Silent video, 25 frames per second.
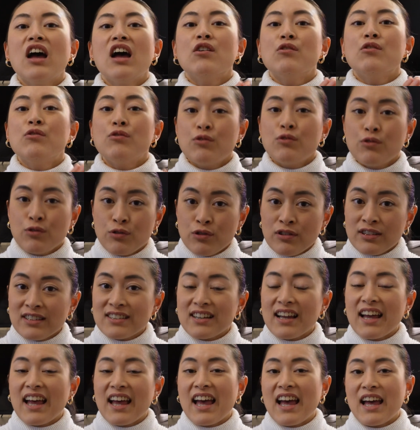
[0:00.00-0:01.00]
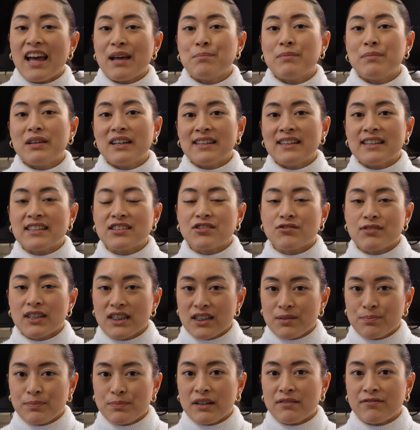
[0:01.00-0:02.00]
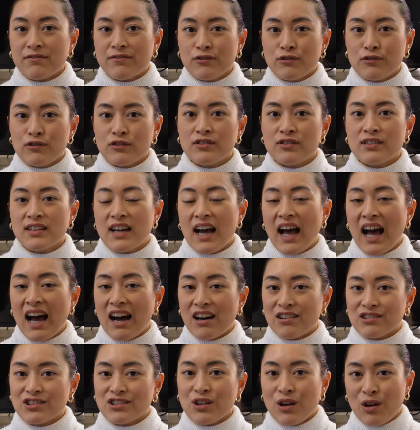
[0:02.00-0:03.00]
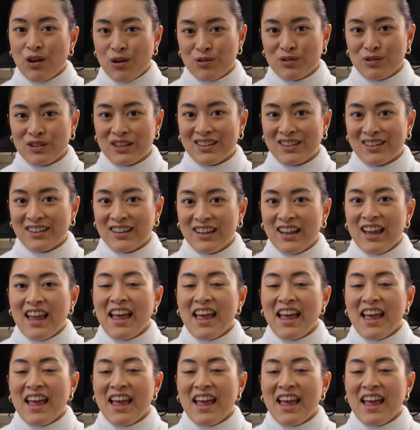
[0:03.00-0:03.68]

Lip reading: rude and being disrespectful to the house owner.